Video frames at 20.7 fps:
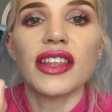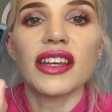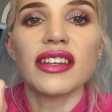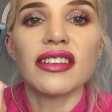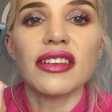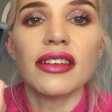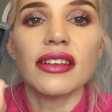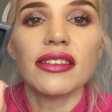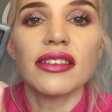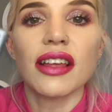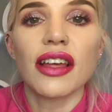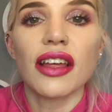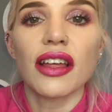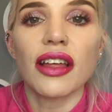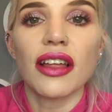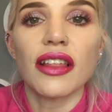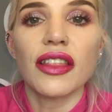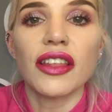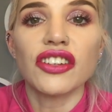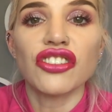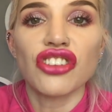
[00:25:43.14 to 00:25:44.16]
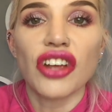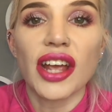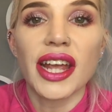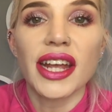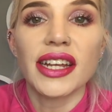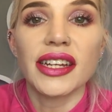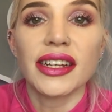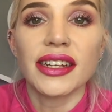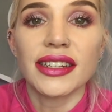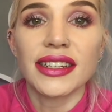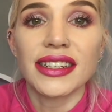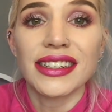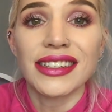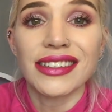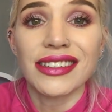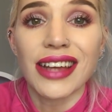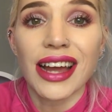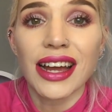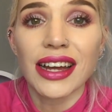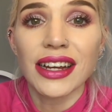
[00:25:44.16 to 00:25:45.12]
This is uh, the shade
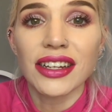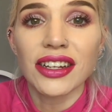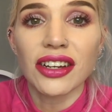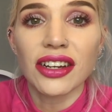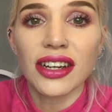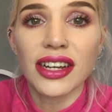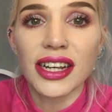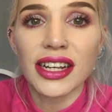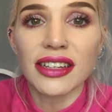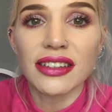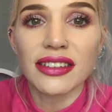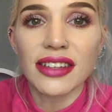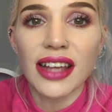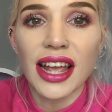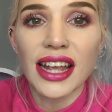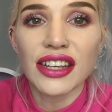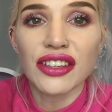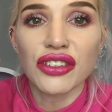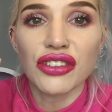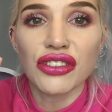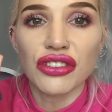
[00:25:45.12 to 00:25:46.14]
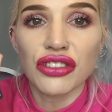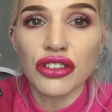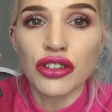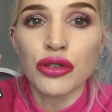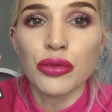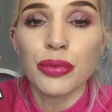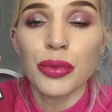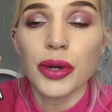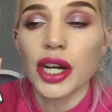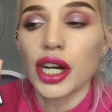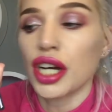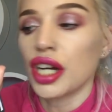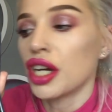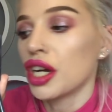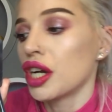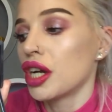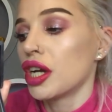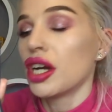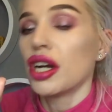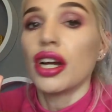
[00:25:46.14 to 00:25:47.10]
Desire. It's a super
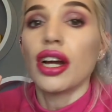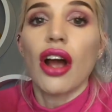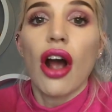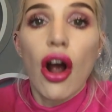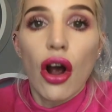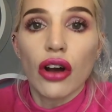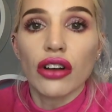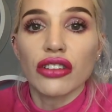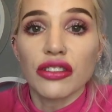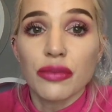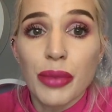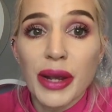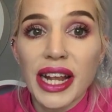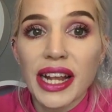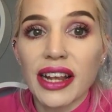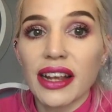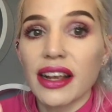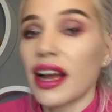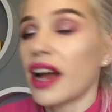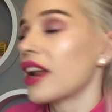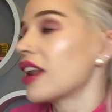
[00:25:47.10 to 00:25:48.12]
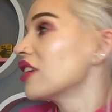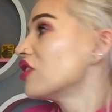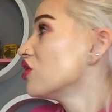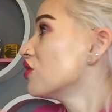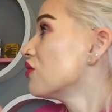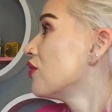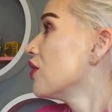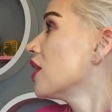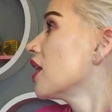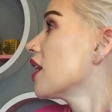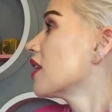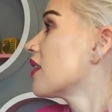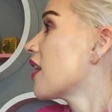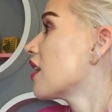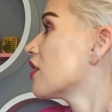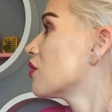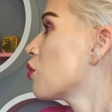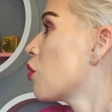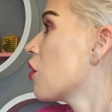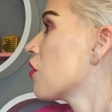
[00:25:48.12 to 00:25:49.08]
hot pink. And I just feel like
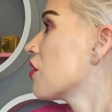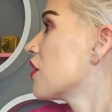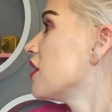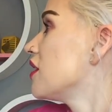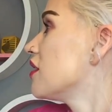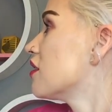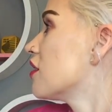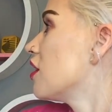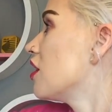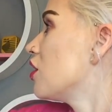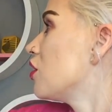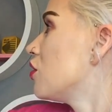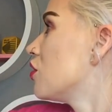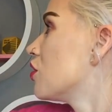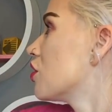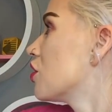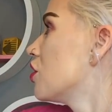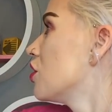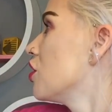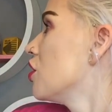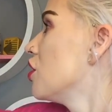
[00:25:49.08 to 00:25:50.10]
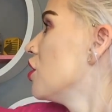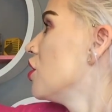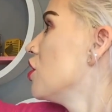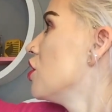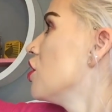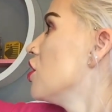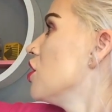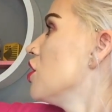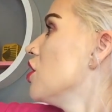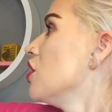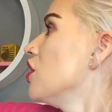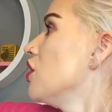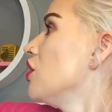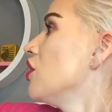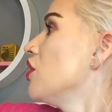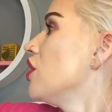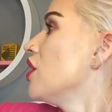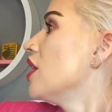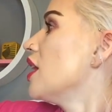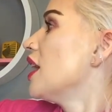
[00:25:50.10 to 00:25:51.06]
that's what this look
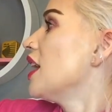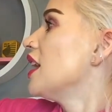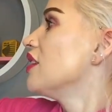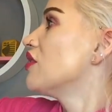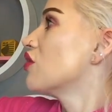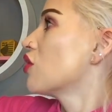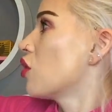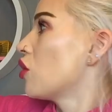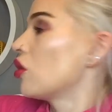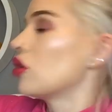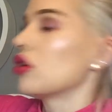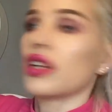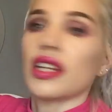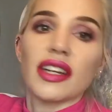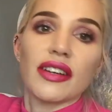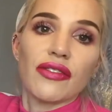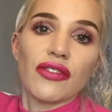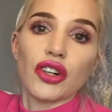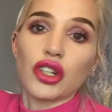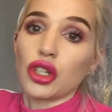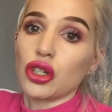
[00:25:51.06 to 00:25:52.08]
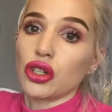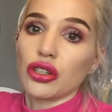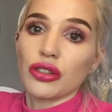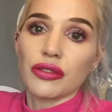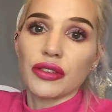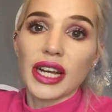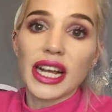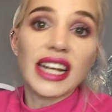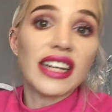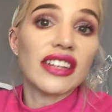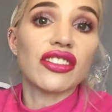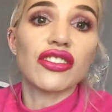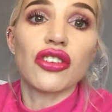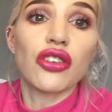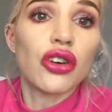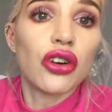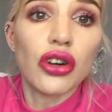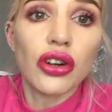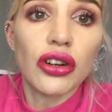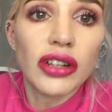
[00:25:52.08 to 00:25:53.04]
is calling for. It's
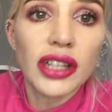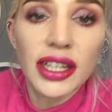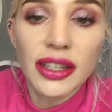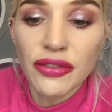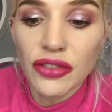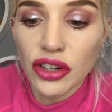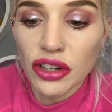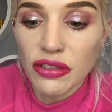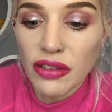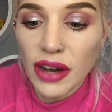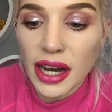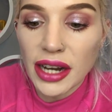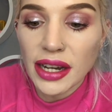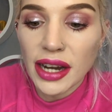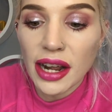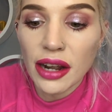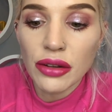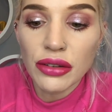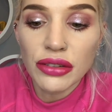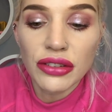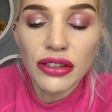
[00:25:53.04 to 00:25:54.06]
calling for right now.